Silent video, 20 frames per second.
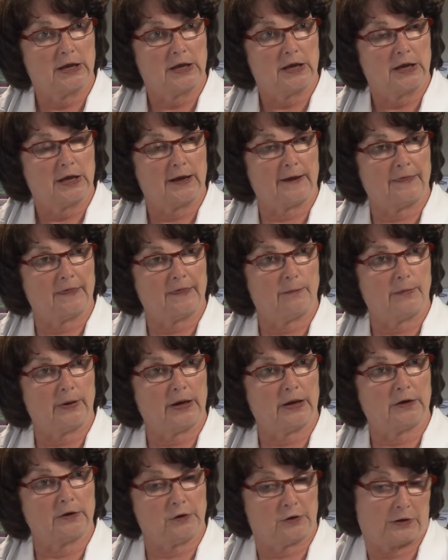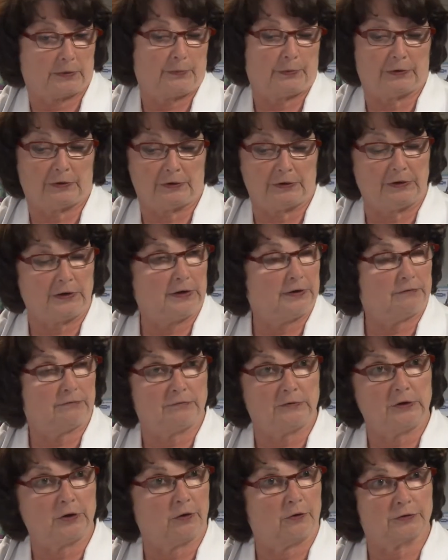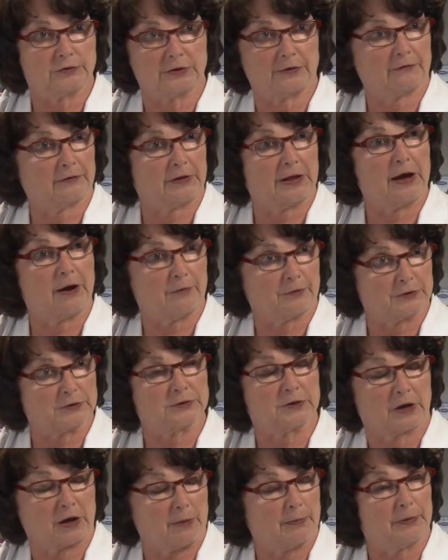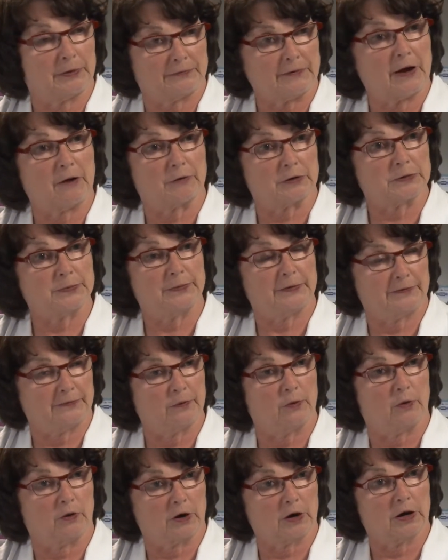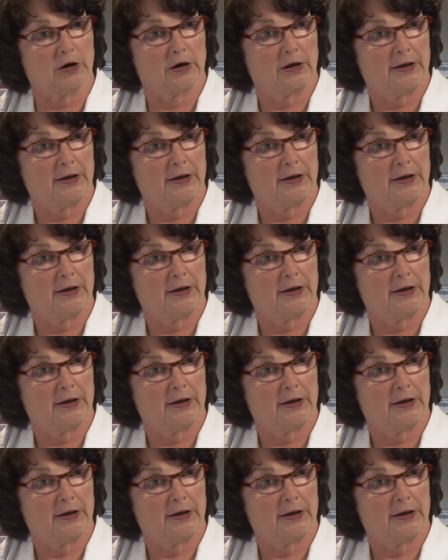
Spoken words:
And the man, you can put it in, several hours, a couple of hours before.